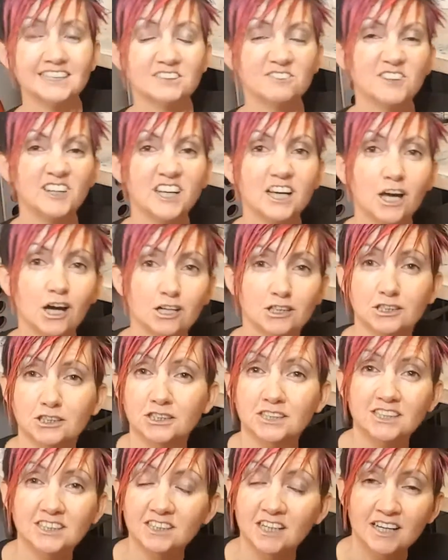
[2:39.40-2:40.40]
for your guns,
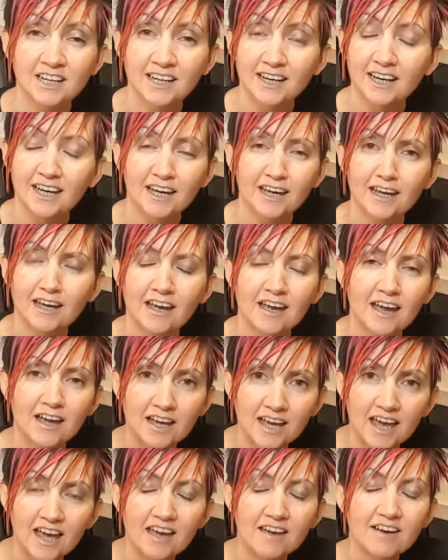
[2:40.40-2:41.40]
because
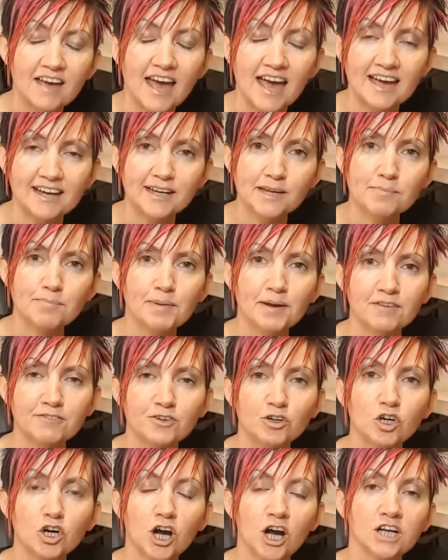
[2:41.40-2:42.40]
any bit of
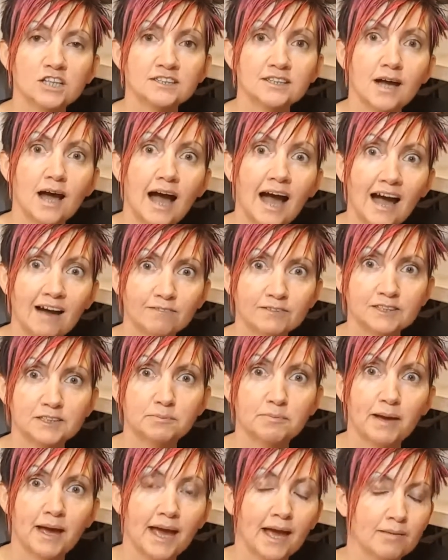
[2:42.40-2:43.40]
your gun have a
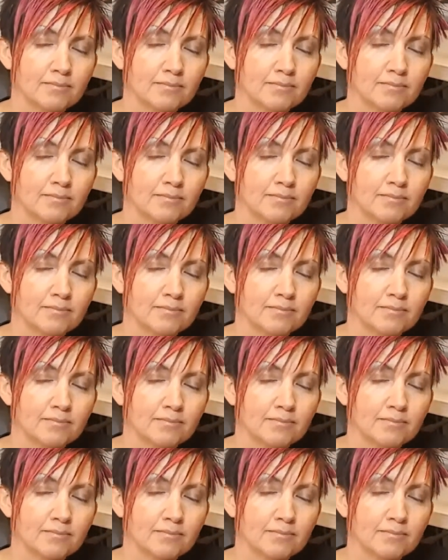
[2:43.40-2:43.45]
spare,